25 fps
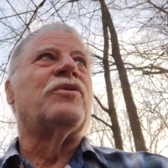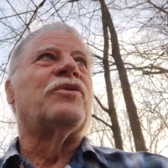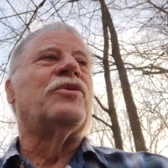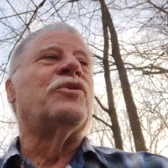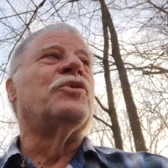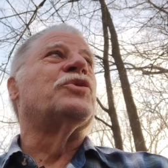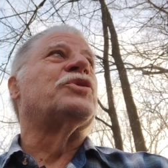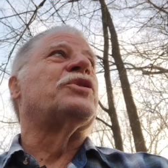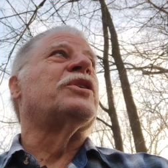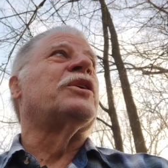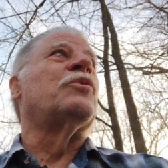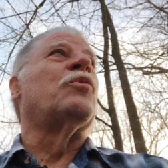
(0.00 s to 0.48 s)

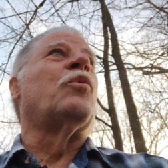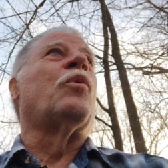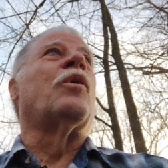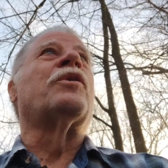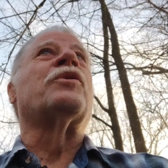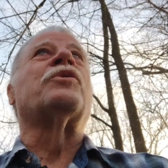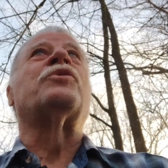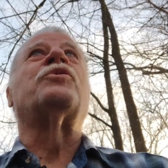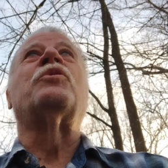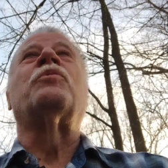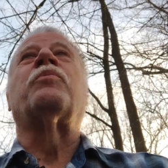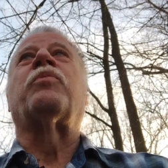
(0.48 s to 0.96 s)
you see one
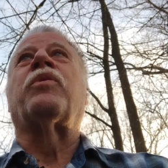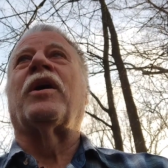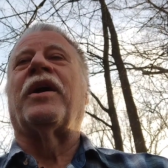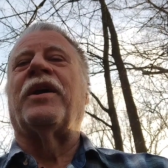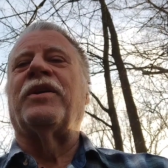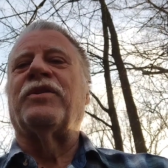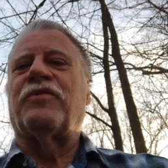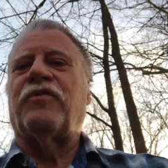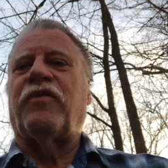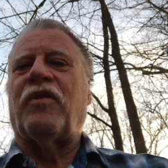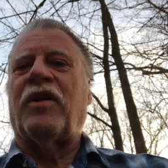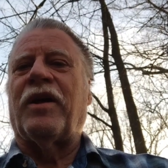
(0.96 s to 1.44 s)
or two
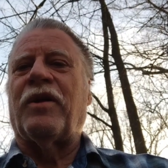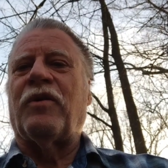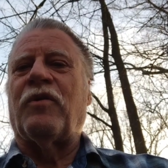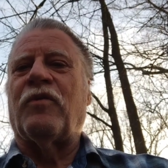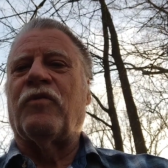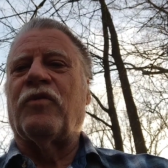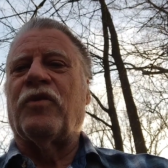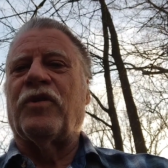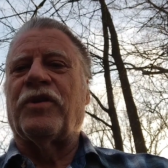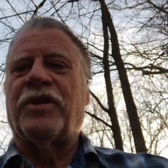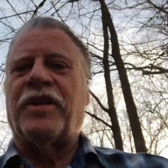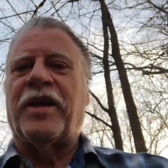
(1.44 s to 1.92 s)
planes fly
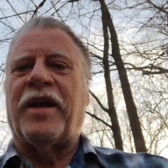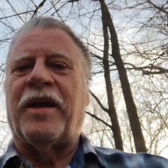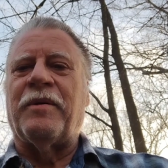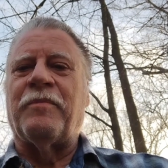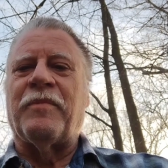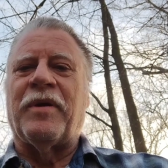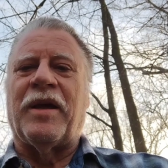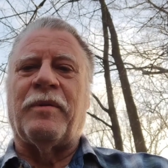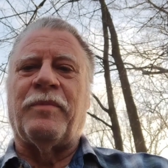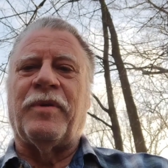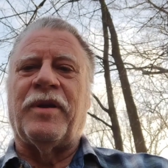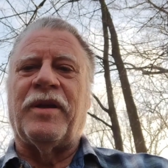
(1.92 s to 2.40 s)
over a day
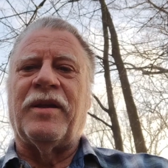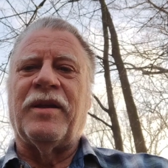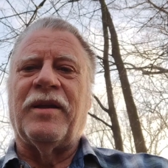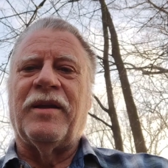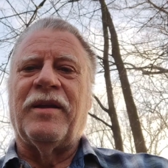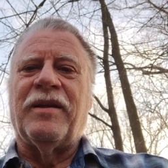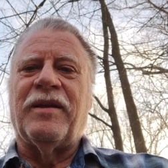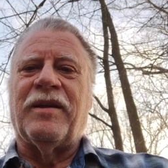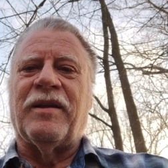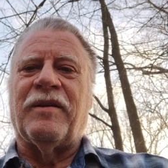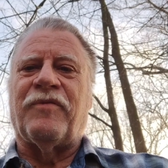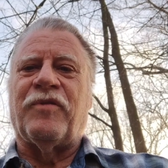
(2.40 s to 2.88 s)
maybe.
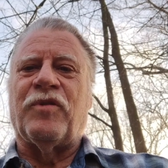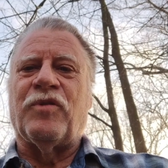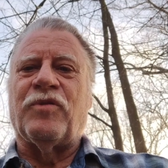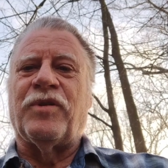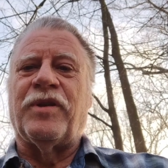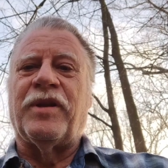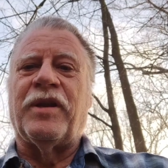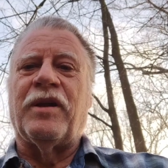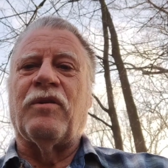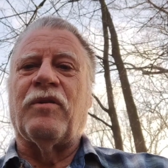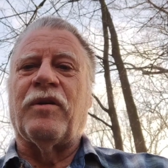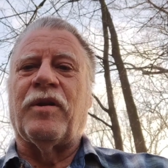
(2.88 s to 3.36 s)
If you're
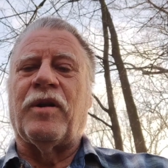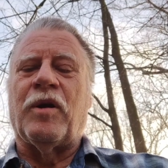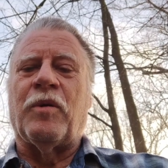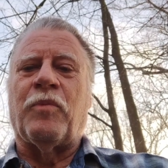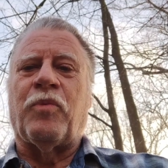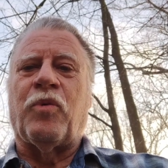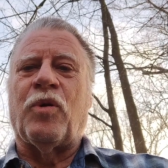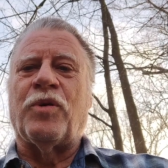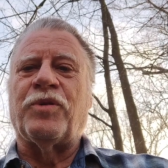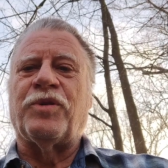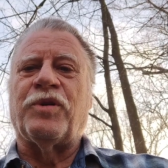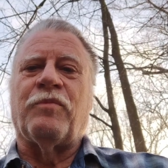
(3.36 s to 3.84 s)
near an
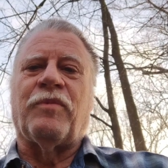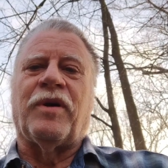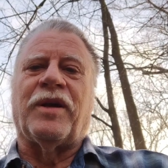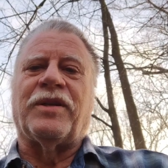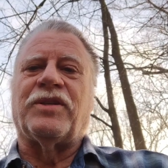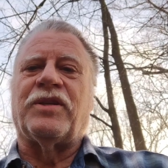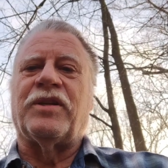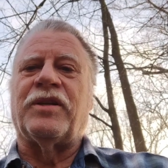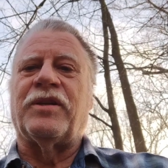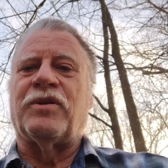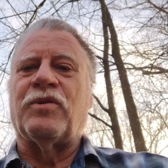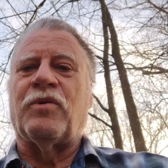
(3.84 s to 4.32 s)
airport, you might
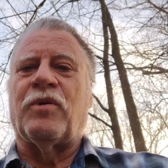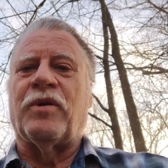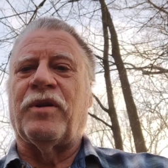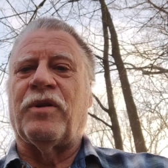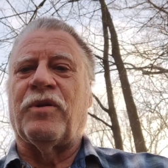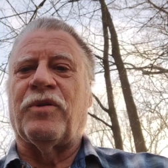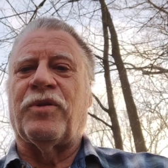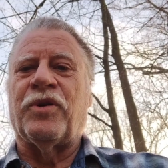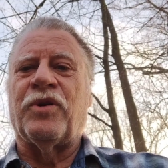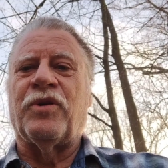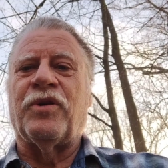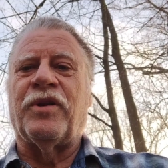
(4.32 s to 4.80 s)
see 20
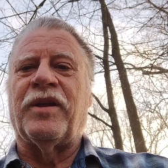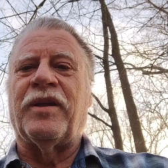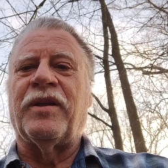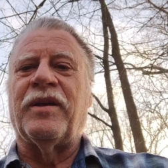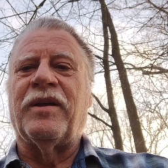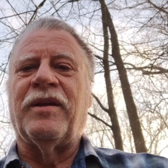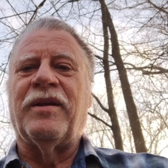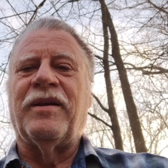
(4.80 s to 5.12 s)
or 30.